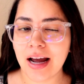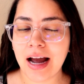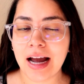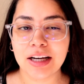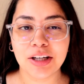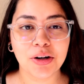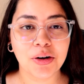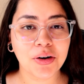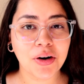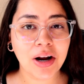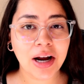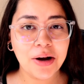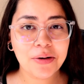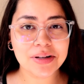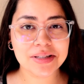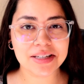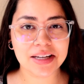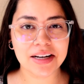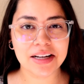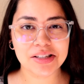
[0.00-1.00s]
I don't know how
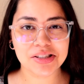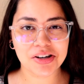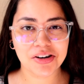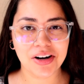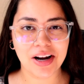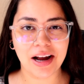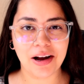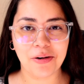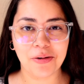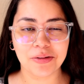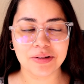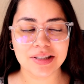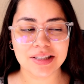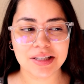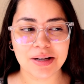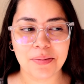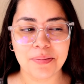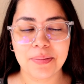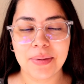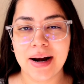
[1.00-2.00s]
it's going to turn out,
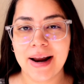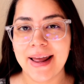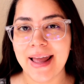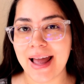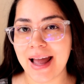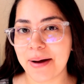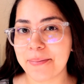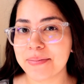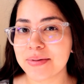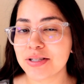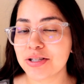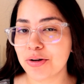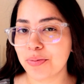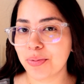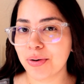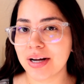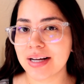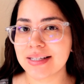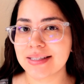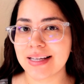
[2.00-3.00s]
but I am
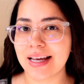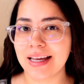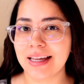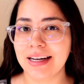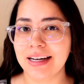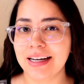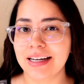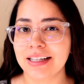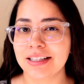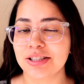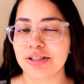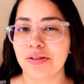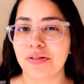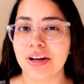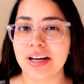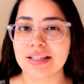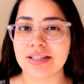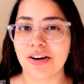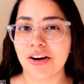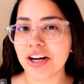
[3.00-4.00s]
super excited. So if
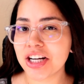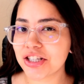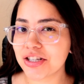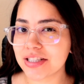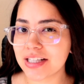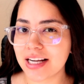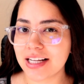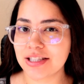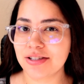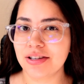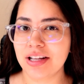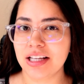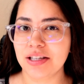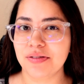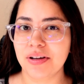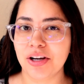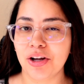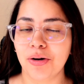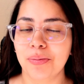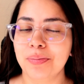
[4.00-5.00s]
you guys are interested in today's
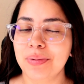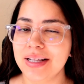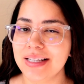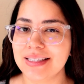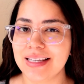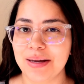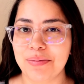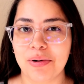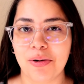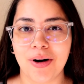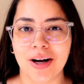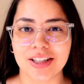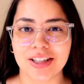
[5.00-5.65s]
video, please keep on